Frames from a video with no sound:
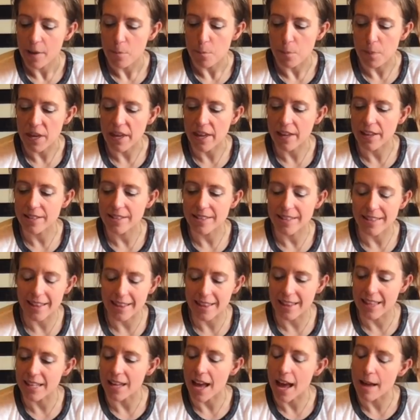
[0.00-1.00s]
because
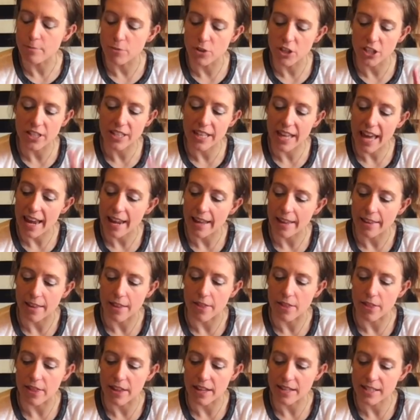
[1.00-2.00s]
I'm just getting
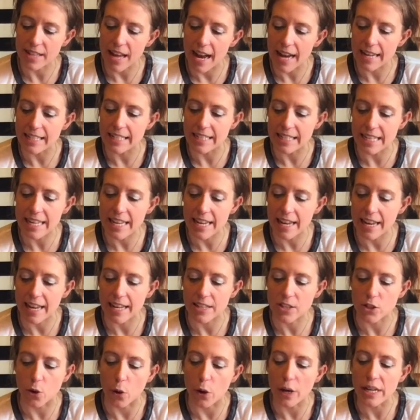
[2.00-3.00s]
that this idea,
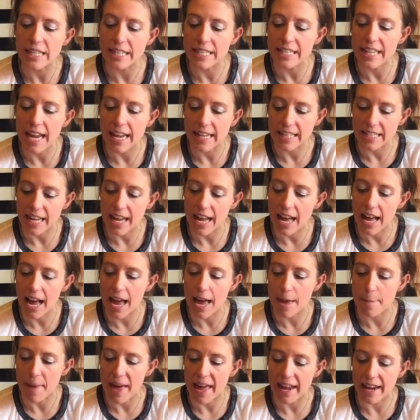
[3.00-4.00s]
it's going to take
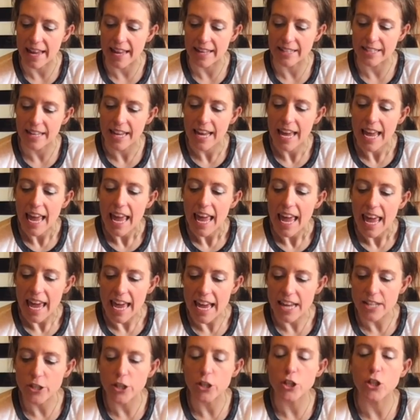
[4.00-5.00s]
time and
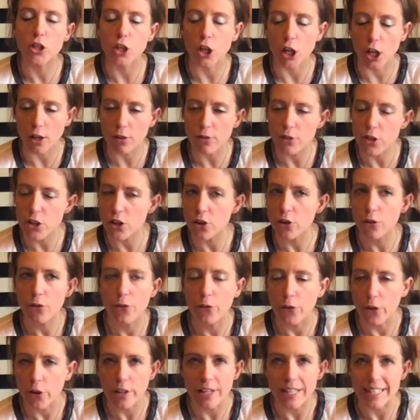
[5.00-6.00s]
it deserves your
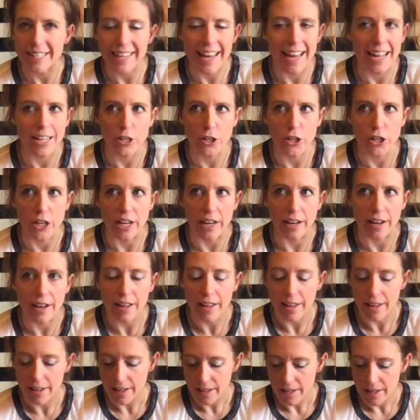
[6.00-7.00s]
full attention.
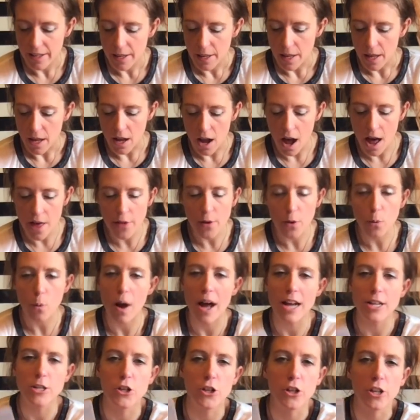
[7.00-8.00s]

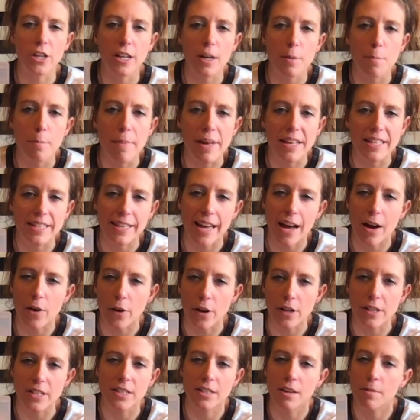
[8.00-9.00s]
Otherwise, you're going to miss out
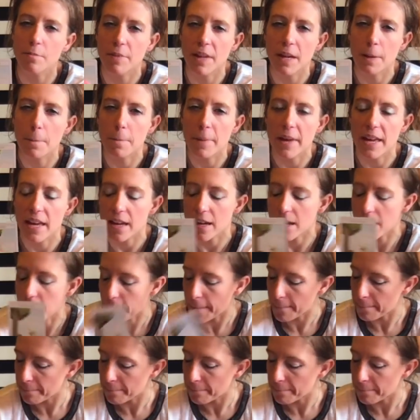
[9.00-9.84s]
on something big.